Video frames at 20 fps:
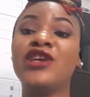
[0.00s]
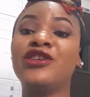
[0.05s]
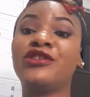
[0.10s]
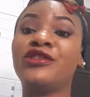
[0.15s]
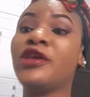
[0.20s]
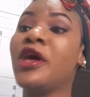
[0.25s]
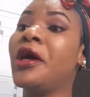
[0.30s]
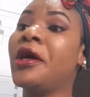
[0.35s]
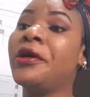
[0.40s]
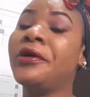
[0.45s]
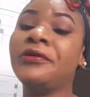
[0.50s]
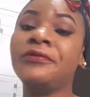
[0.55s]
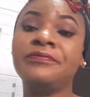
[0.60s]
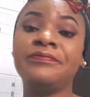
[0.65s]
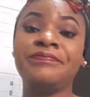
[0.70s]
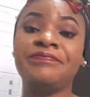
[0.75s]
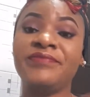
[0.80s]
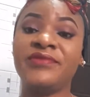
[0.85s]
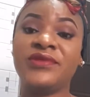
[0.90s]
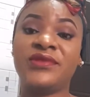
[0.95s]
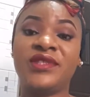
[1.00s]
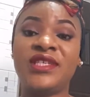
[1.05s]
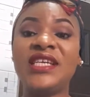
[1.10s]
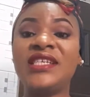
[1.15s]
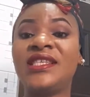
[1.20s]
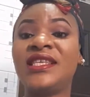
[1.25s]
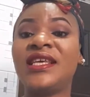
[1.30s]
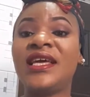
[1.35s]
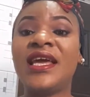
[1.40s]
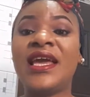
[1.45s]
So
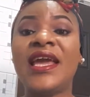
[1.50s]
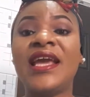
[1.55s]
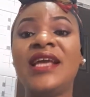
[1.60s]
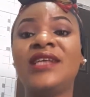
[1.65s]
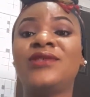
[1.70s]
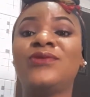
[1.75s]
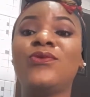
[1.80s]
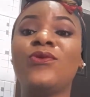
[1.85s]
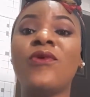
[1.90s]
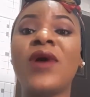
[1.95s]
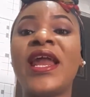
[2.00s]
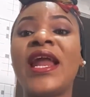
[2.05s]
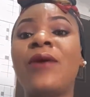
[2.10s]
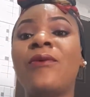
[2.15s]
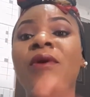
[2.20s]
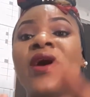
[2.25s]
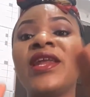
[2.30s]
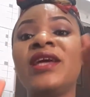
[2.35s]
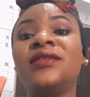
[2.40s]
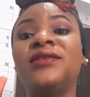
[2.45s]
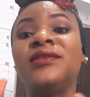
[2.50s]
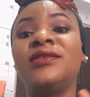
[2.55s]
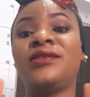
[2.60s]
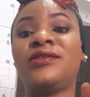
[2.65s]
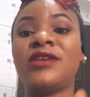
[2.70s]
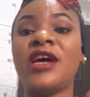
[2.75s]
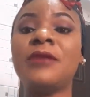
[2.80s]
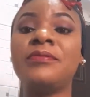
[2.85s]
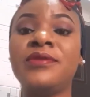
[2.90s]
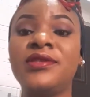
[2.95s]
this is what I wanted to
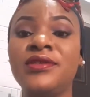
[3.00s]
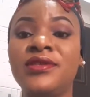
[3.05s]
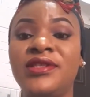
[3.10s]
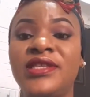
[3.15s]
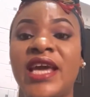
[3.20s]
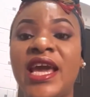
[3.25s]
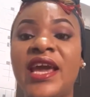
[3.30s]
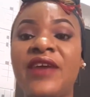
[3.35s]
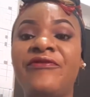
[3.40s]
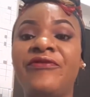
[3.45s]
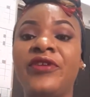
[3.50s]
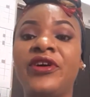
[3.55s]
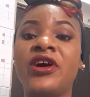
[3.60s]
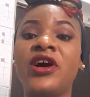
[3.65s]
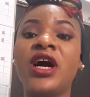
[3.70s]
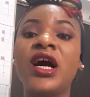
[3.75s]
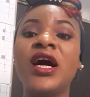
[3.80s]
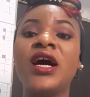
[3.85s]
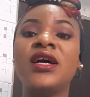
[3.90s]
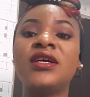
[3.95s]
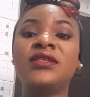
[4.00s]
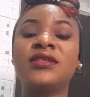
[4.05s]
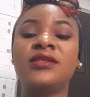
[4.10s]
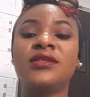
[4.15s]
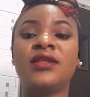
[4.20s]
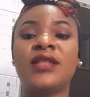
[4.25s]
drop today for us,